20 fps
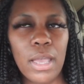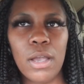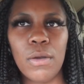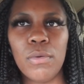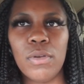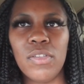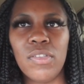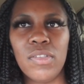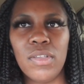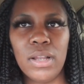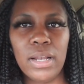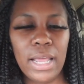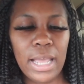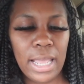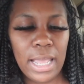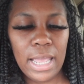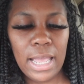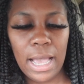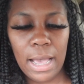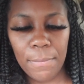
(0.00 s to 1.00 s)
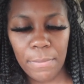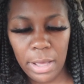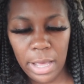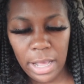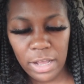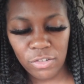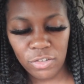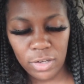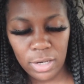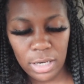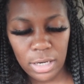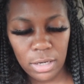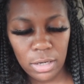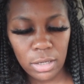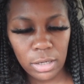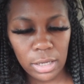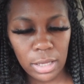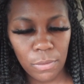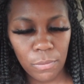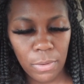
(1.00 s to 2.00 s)
errands today i'm actually
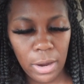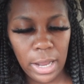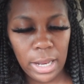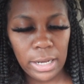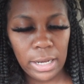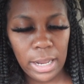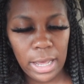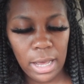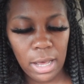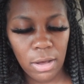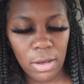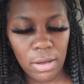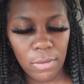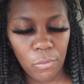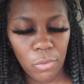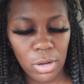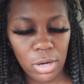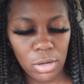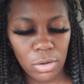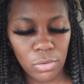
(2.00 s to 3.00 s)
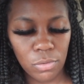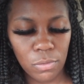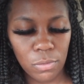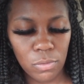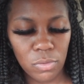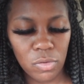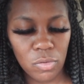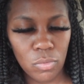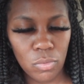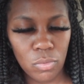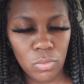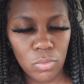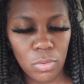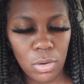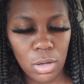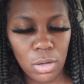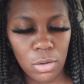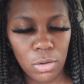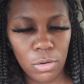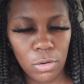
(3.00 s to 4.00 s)
looking right now i want to go to
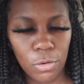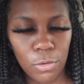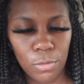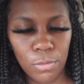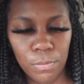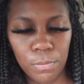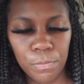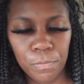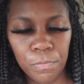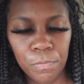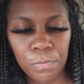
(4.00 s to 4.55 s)
um